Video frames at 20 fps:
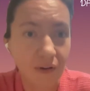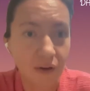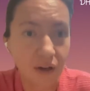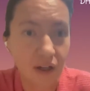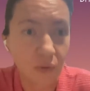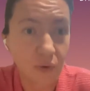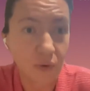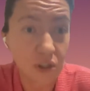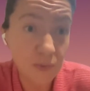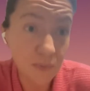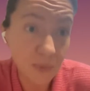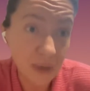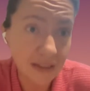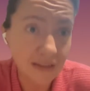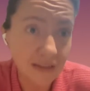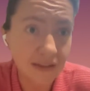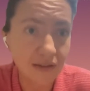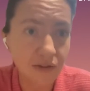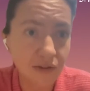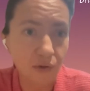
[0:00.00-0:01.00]
which
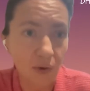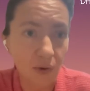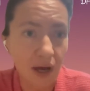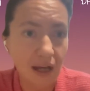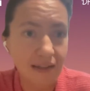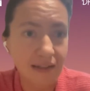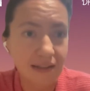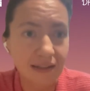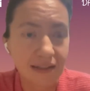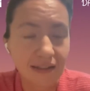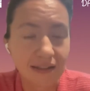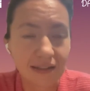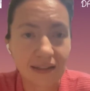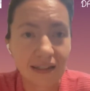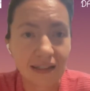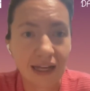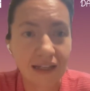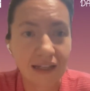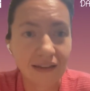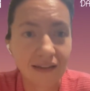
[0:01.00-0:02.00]
means to us is
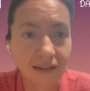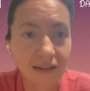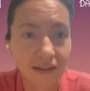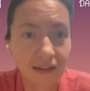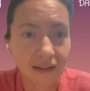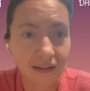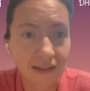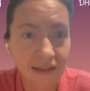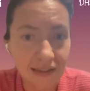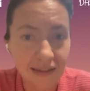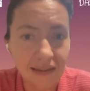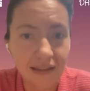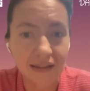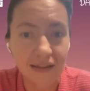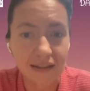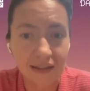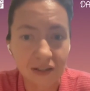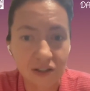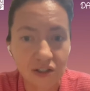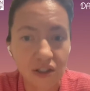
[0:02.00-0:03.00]
that this is a
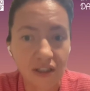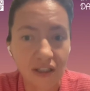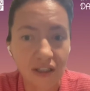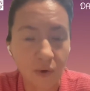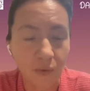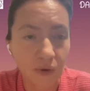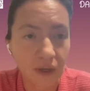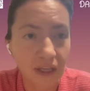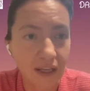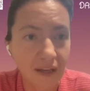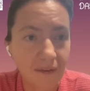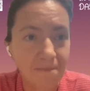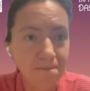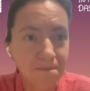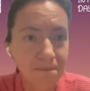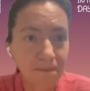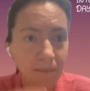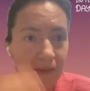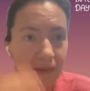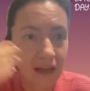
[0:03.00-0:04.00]
decision that we
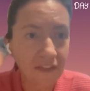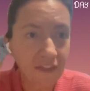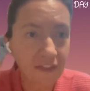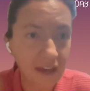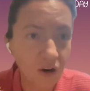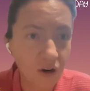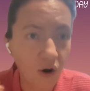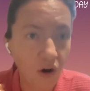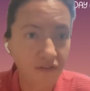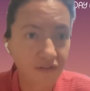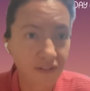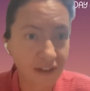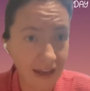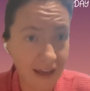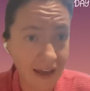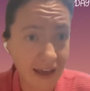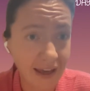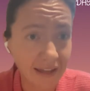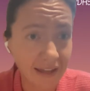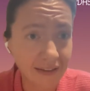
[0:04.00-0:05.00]
think of
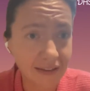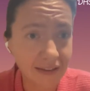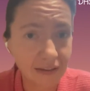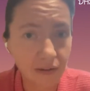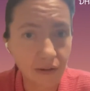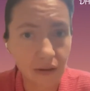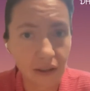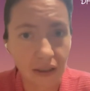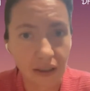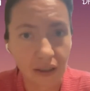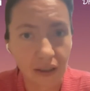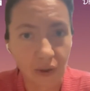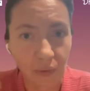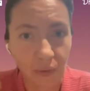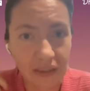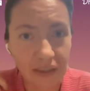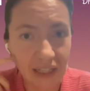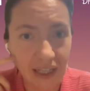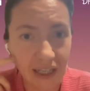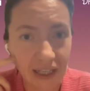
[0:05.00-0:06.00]
ahead.
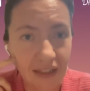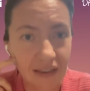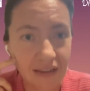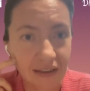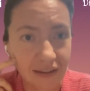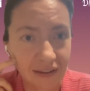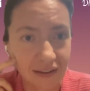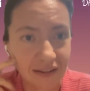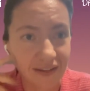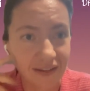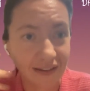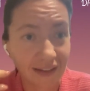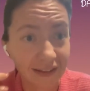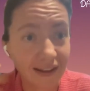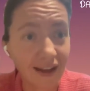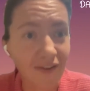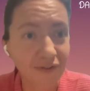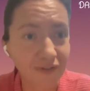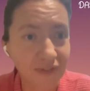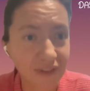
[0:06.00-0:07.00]
We take
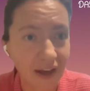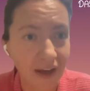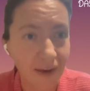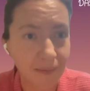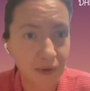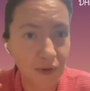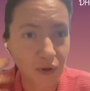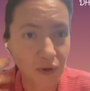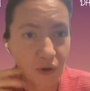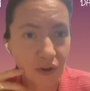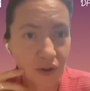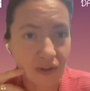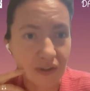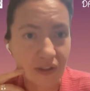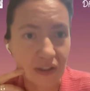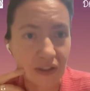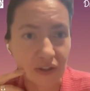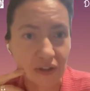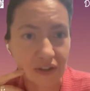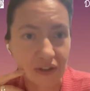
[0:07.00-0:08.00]
enough time to
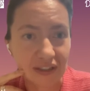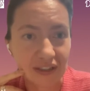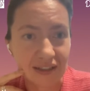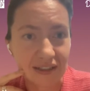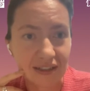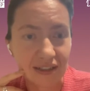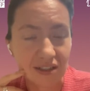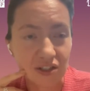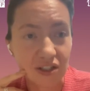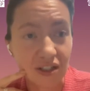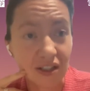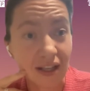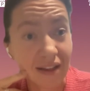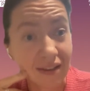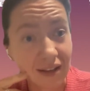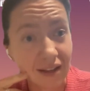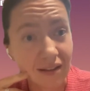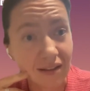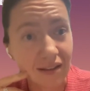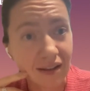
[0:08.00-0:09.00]
consider the decision,
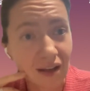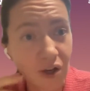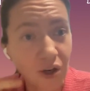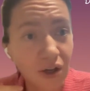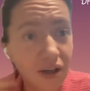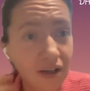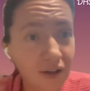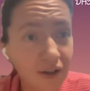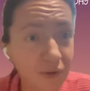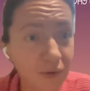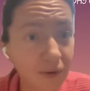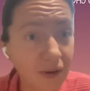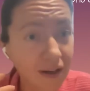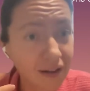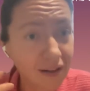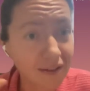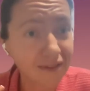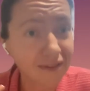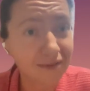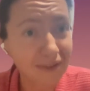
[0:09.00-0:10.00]
and then we
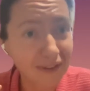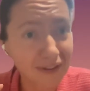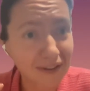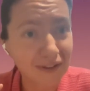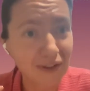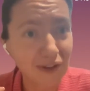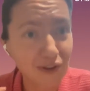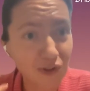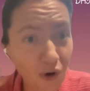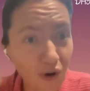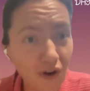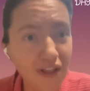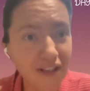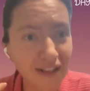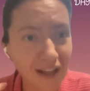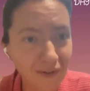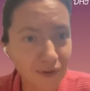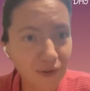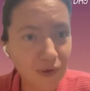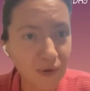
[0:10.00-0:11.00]
are strong
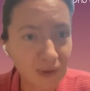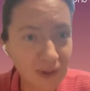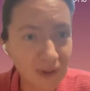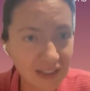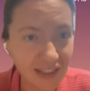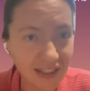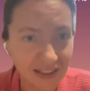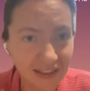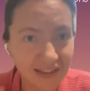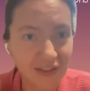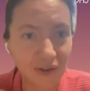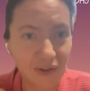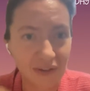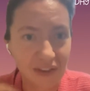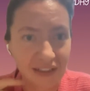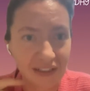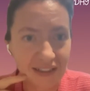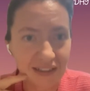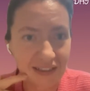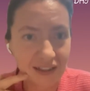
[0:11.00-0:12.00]
enough to stick to
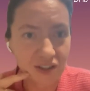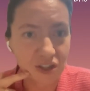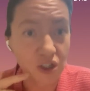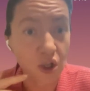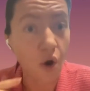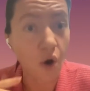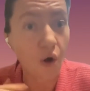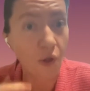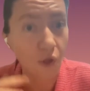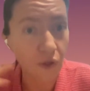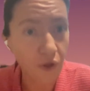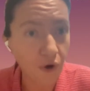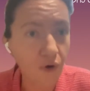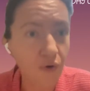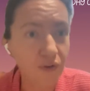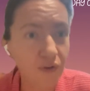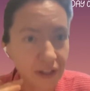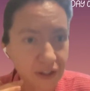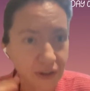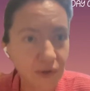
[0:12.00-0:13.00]
the decision,
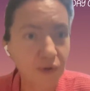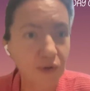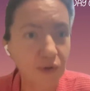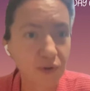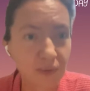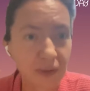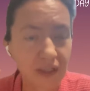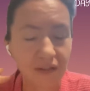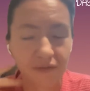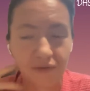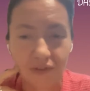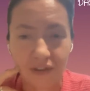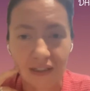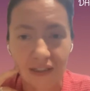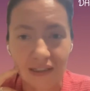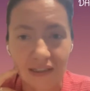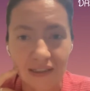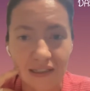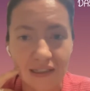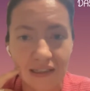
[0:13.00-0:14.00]
although there could be
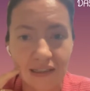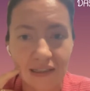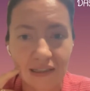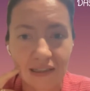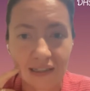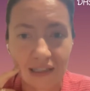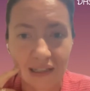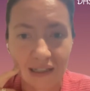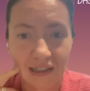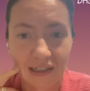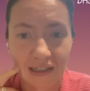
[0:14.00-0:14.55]
influences